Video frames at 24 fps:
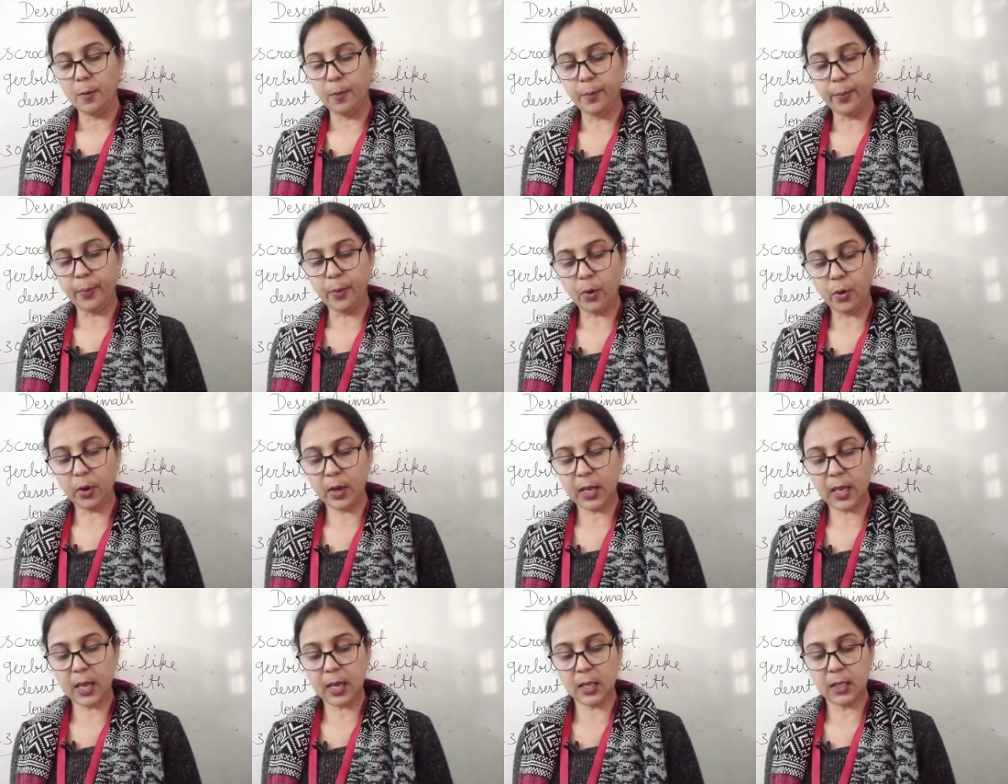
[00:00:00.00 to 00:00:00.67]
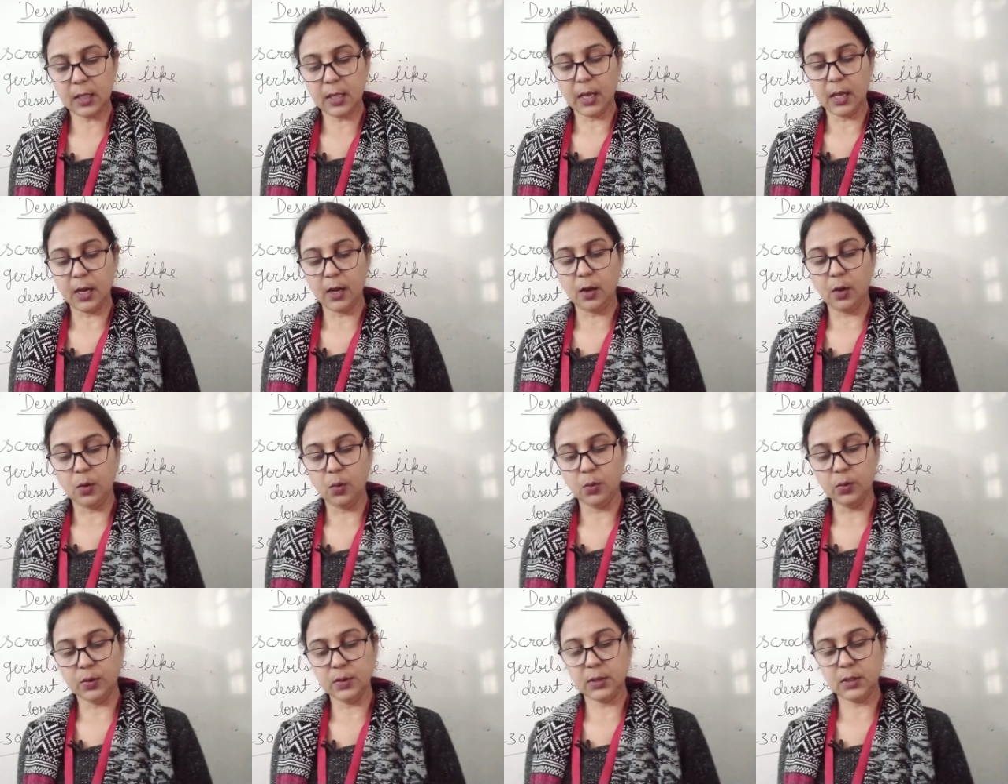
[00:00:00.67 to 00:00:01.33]
poking their
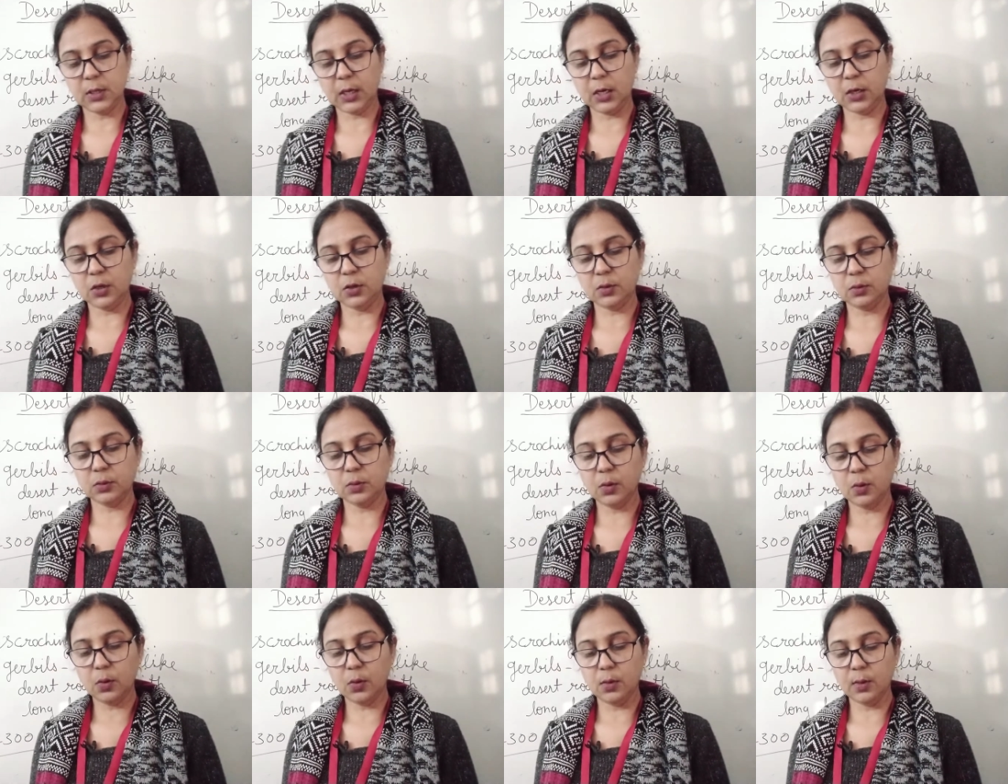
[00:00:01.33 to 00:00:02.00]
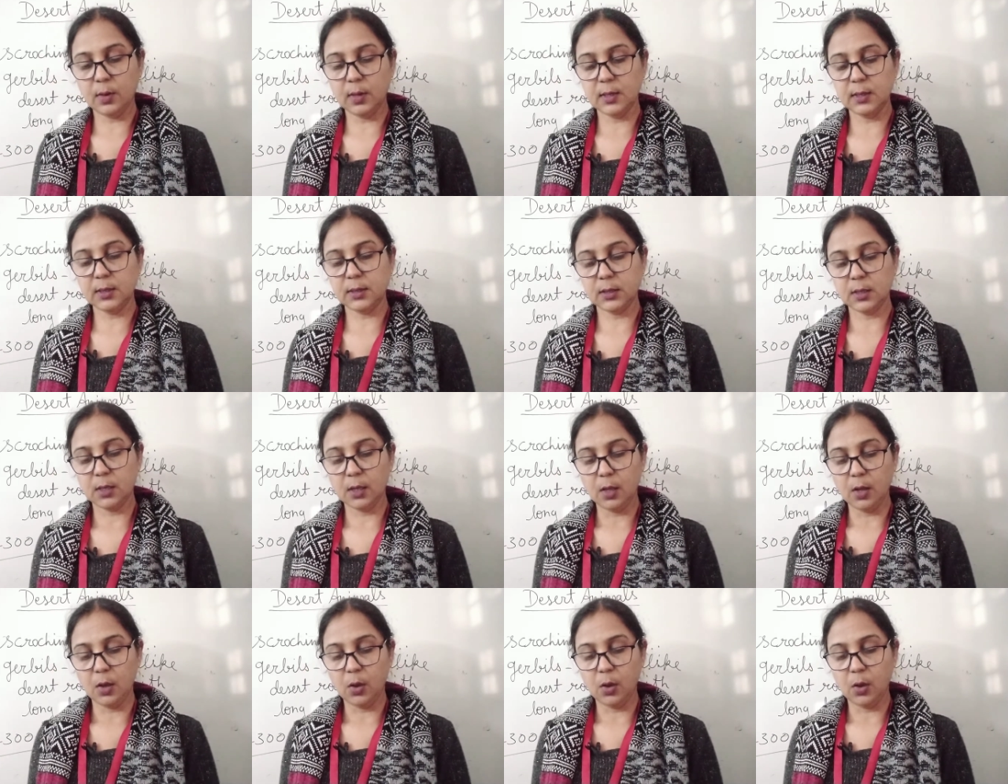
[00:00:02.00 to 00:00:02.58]
nose into holes,